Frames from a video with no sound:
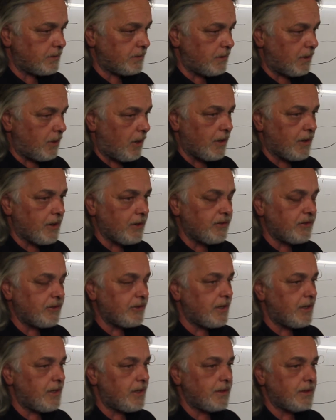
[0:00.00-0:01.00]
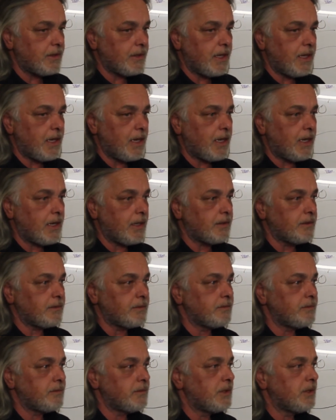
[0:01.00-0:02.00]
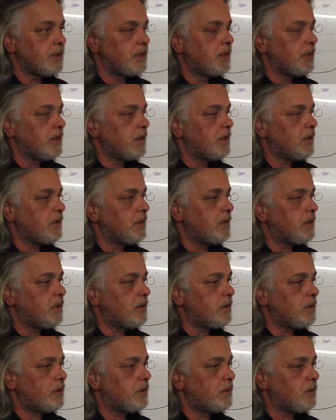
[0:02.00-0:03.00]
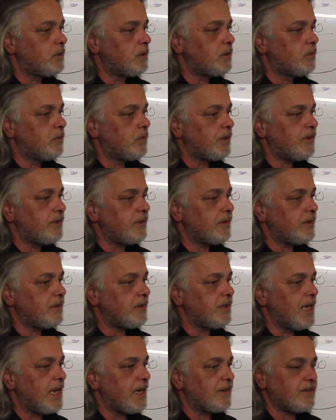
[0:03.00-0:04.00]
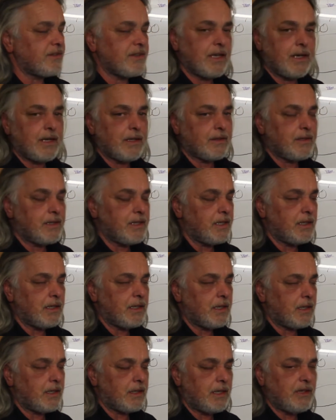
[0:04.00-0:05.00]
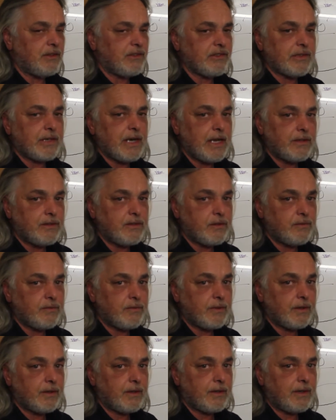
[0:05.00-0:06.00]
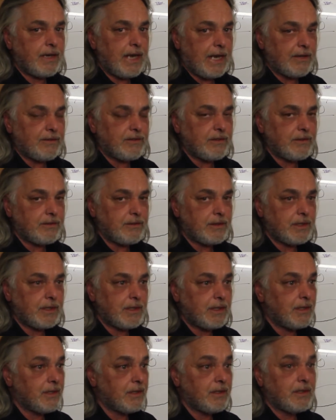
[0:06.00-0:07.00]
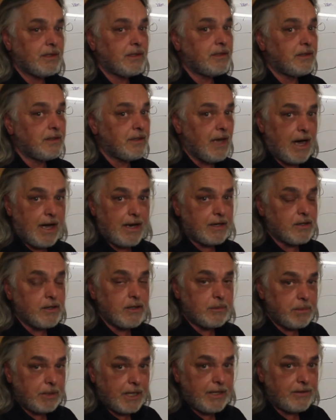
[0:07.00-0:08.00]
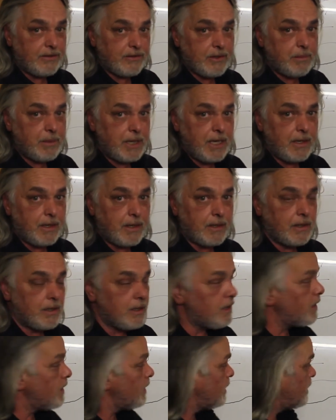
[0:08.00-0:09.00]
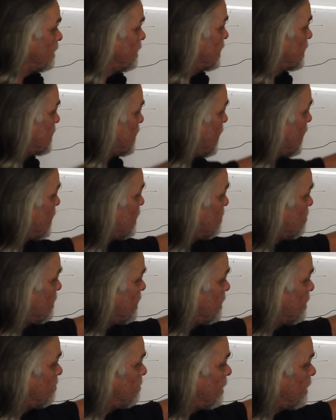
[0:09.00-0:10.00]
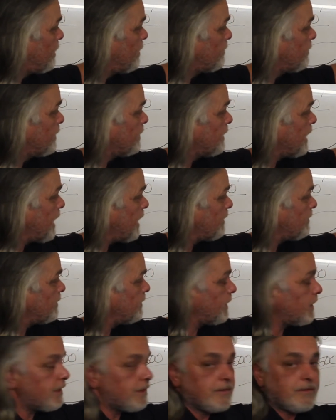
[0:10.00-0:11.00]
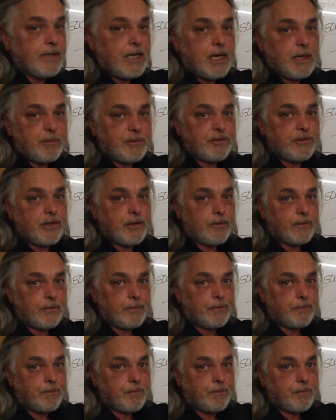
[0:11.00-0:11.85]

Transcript: Arkansas and what's next? The eastern edge of Kansas. Not a good place to be. You got to be above the last layer of limestone.